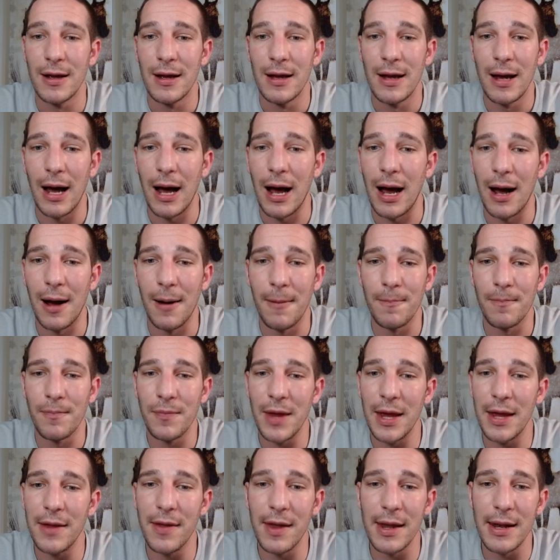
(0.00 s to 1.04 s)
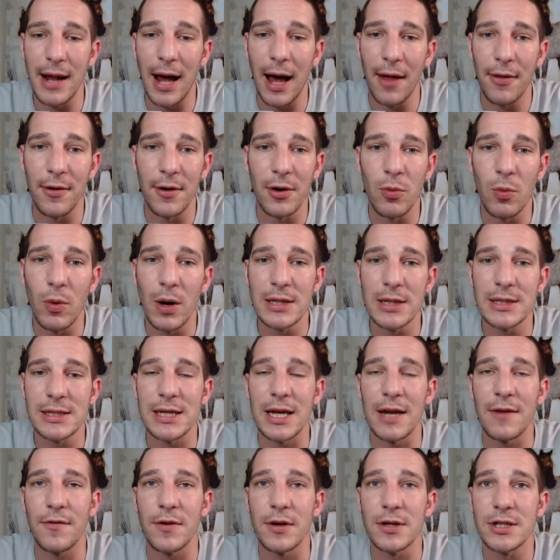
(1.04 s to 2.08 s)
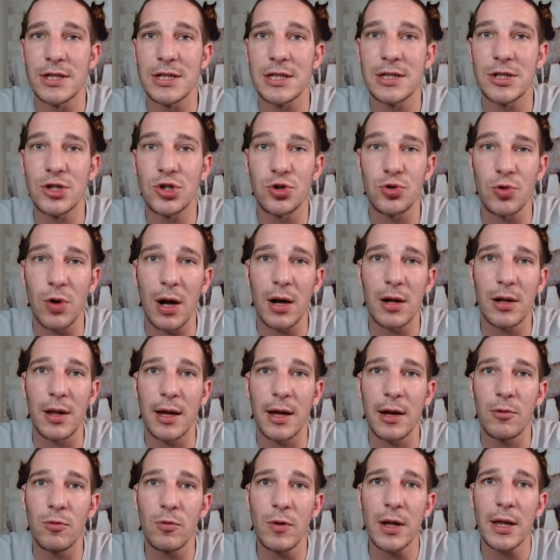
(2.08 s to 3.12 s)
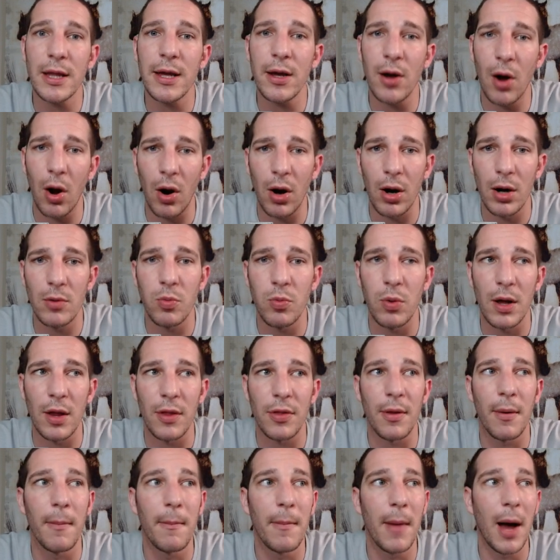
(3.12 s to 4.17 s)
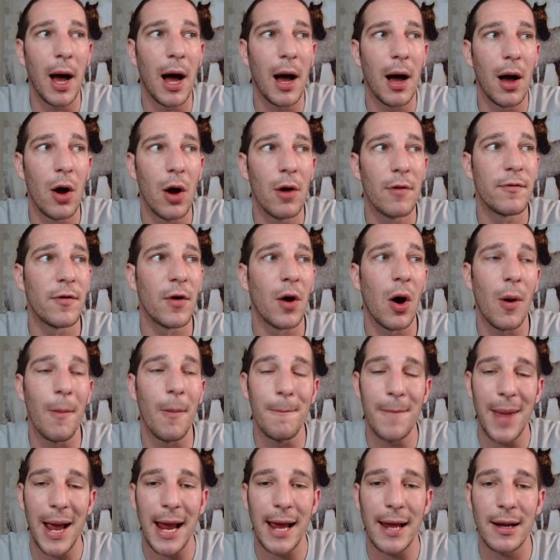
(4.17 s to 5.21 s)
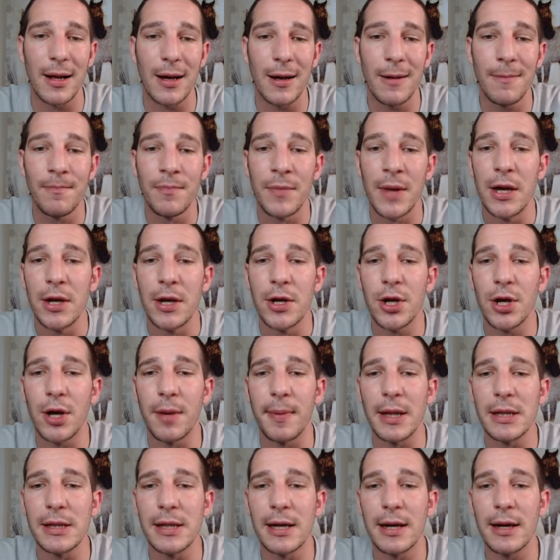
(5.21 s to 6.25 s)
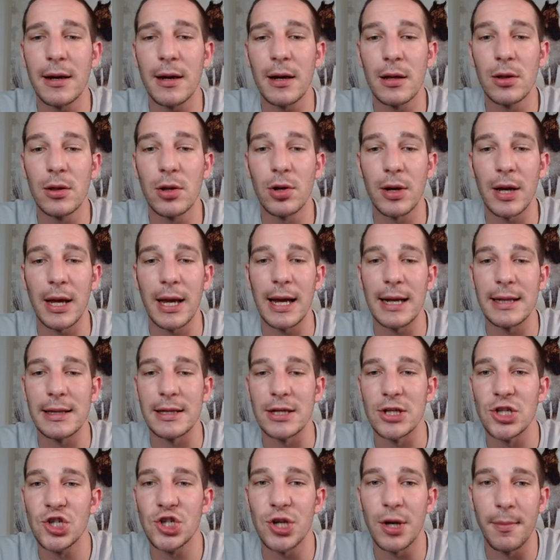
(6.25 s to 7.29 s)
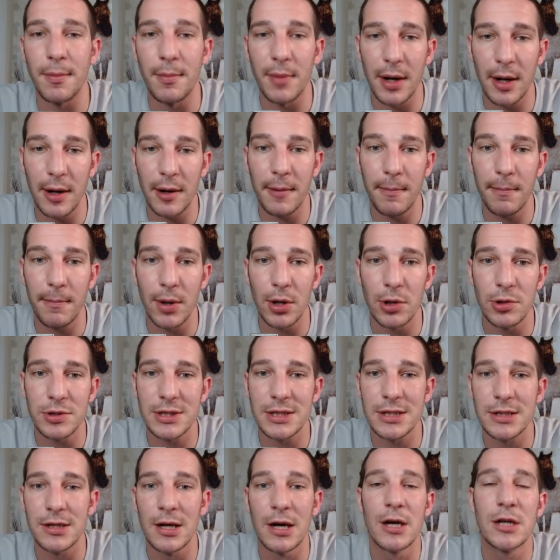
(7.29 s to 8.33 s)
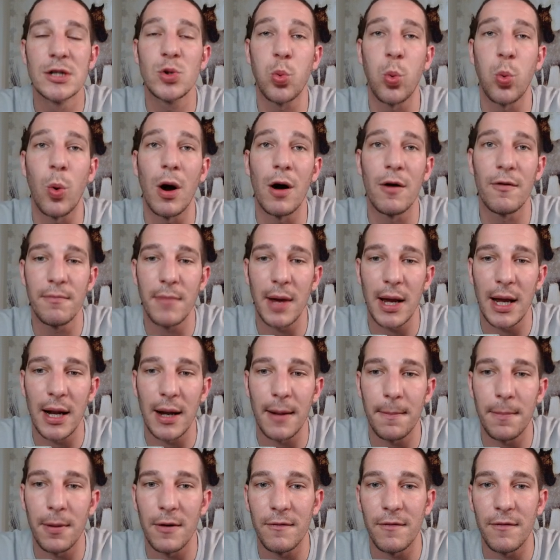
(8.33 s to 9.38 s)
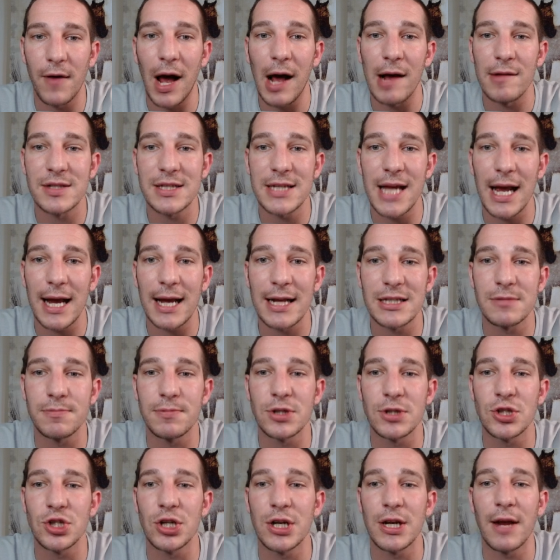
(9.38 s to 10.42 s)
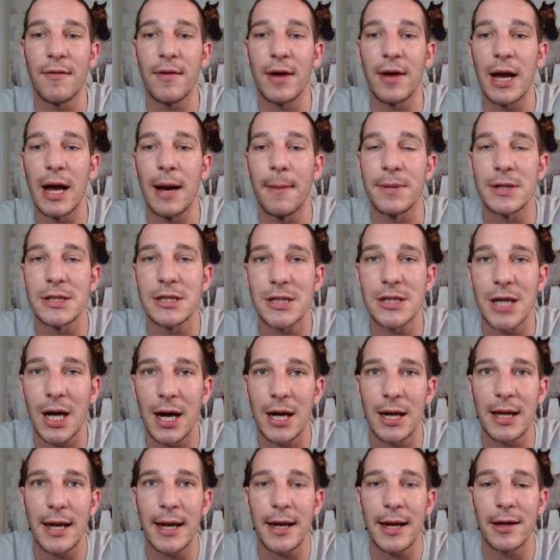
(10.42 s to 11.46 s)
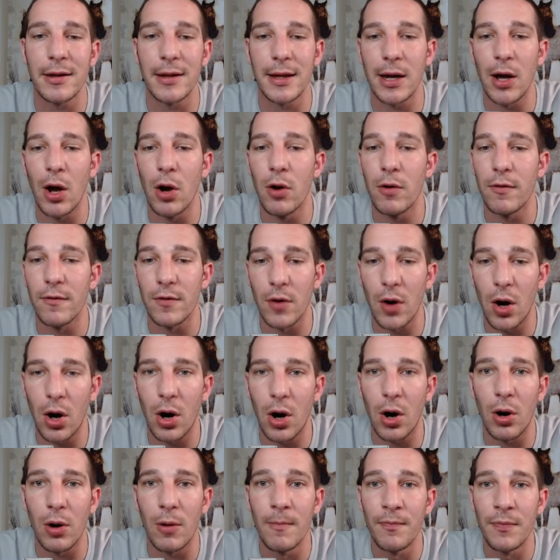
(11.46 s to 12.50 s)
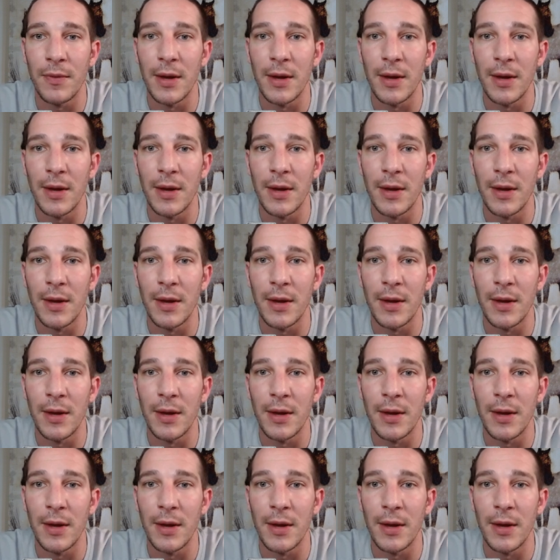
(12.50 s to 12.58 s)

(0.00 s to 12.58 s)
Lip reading: And then other ones, if you're struggling really hard with overall mana, you could be looking at the Shimmering Boots, 12 mana per 5 seconds, but you're giving up a ton of healing overall.